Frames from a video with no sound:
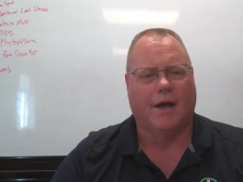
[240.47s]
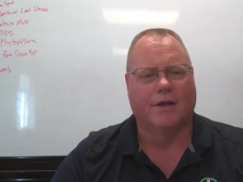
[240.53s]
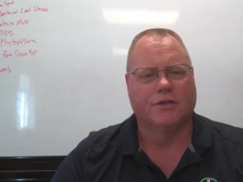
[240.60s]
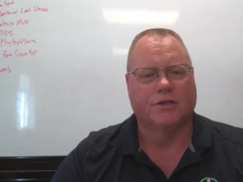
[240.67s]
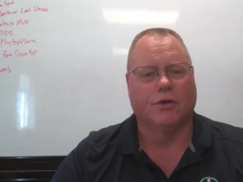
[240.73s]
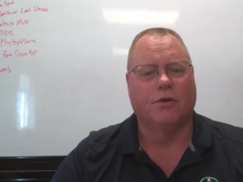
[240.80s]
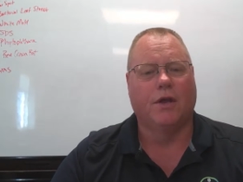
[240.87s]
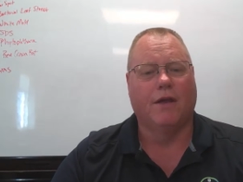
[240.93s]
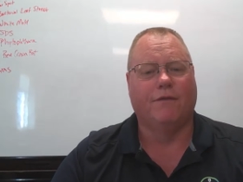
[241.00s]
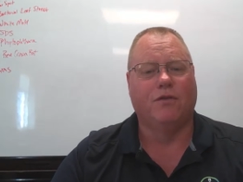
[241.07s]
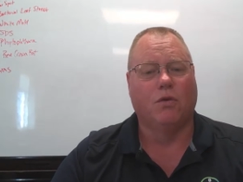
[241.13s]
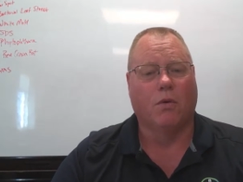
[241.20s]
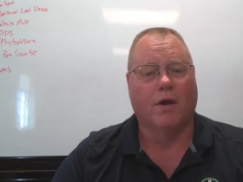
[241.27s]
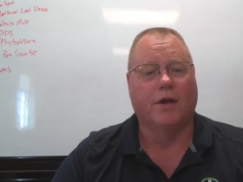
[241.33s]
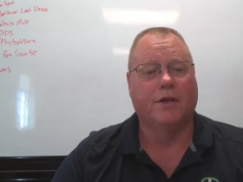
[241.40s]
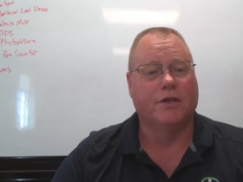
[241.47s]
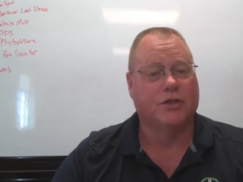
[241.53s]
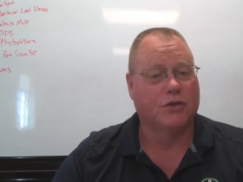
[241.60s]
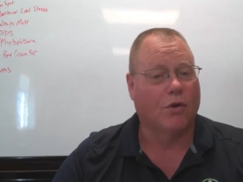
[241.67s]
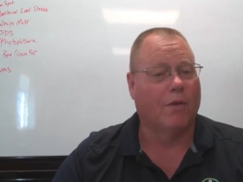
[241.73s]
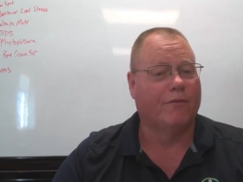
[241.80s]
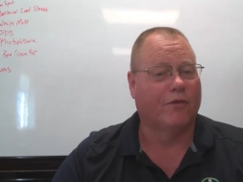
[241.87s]
So if you want to just
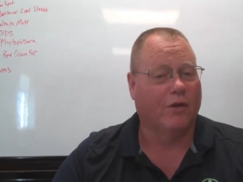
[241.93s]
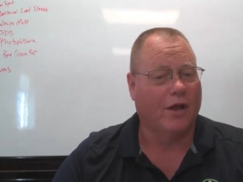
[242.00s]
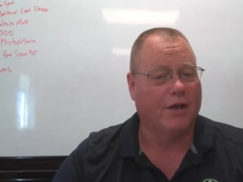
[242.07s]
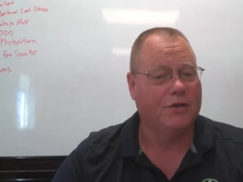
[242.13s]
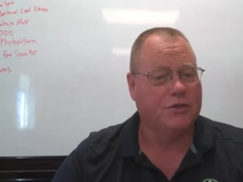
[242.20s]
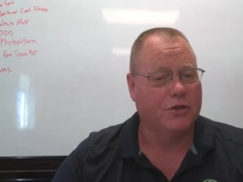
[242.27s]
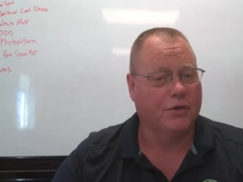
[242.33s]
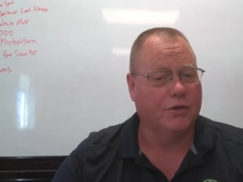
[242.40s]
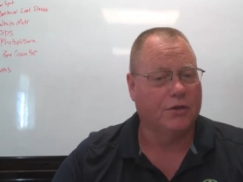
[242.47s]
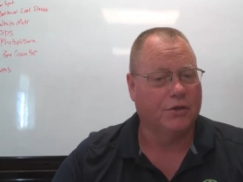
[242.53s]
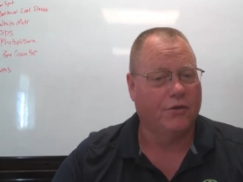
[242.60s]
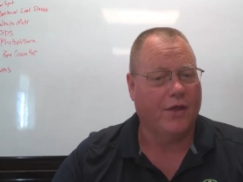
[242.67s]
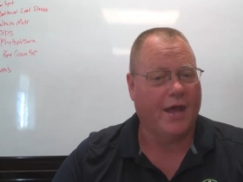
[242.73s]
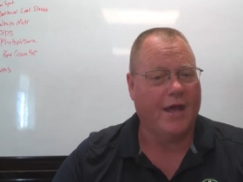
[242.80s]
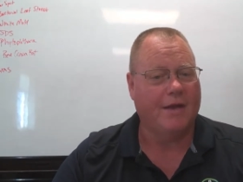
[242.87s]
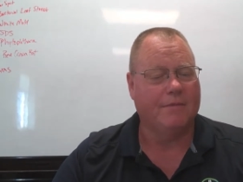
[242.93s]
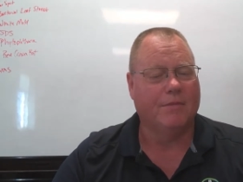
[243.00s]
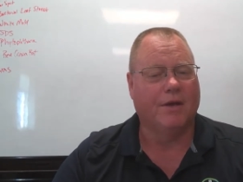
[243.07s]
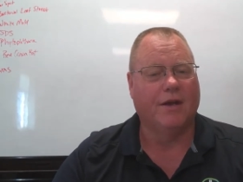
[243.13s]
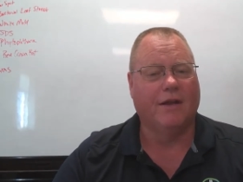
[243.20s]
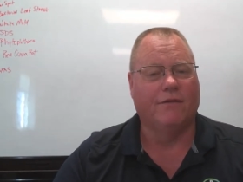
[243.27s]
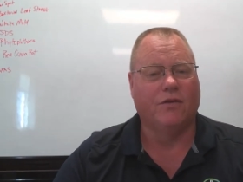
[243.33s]
show up for lunch, you can do that.
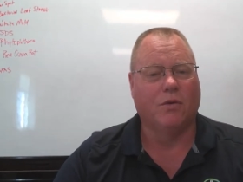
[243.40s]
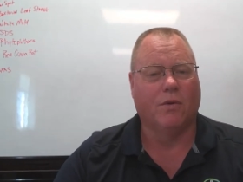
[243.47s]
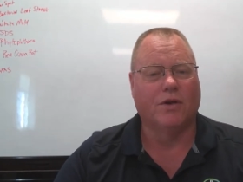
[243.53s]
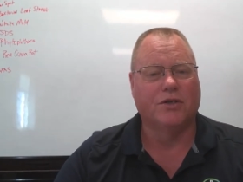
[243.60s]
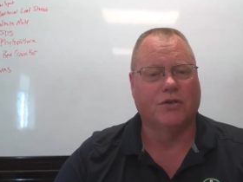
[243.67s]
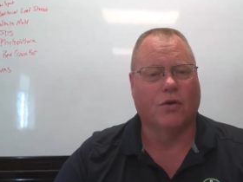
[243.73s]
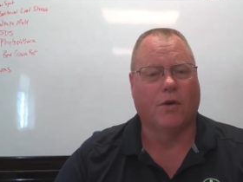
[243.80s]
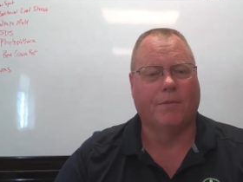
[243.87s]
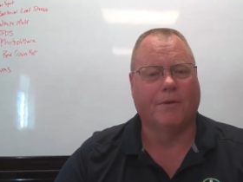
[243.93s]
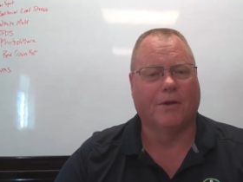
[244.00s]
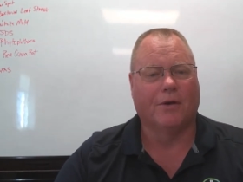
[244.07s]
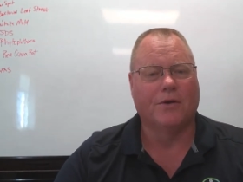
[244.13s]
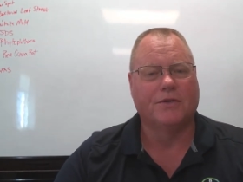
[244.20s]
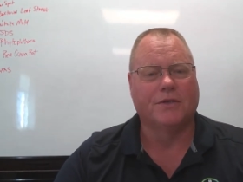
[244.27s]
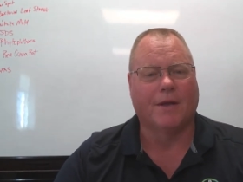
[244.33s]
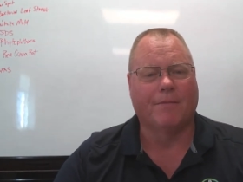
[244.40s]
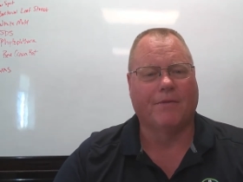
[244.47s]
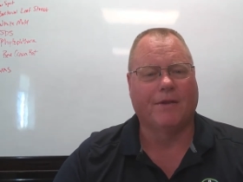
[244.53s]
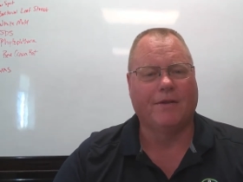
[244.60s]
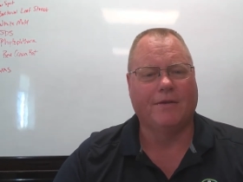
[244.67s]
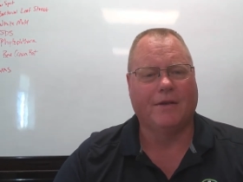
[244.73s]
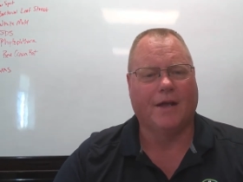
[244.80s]
But if you want to show up and learn
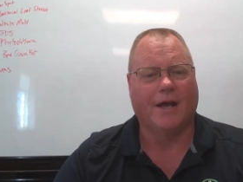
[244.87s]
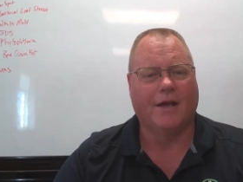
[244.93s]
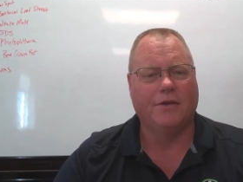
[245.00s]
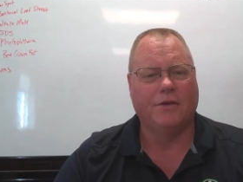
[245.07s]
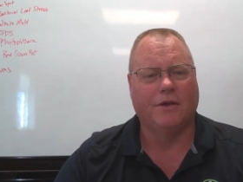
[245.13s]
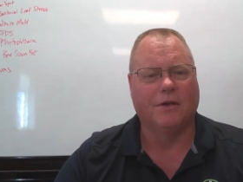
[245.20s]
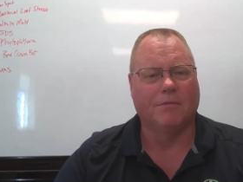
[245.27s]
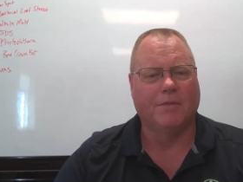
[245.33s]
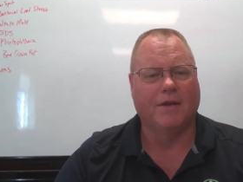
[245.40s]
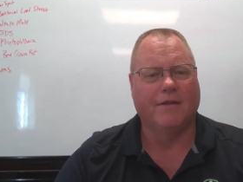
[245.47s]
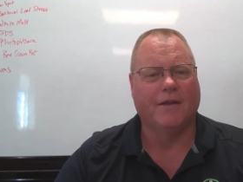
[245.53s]
something, you can be